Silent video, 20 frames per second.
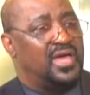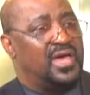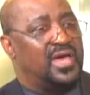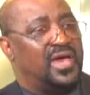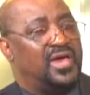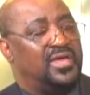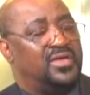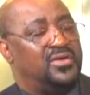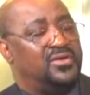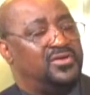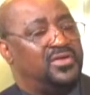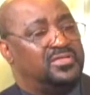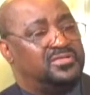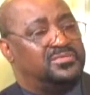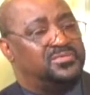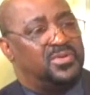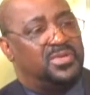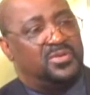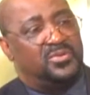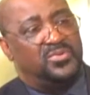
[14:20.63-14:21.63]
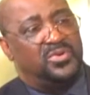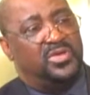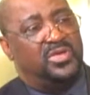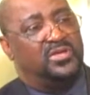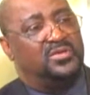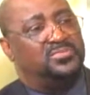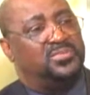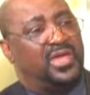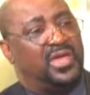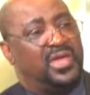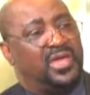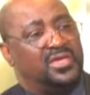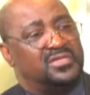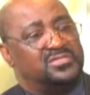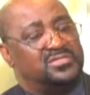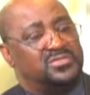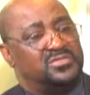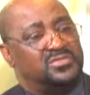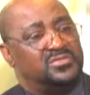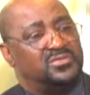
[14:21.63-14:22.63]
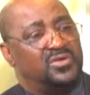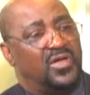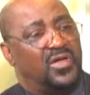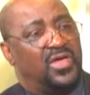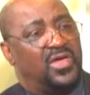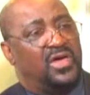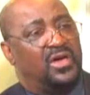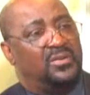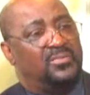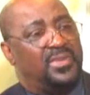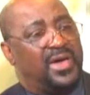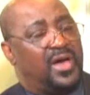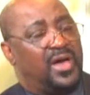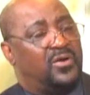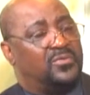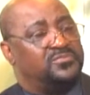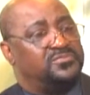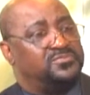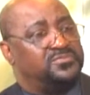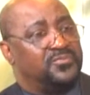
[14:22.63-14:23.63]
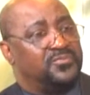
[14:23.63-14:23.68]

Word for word: I know there's been a real big issue about,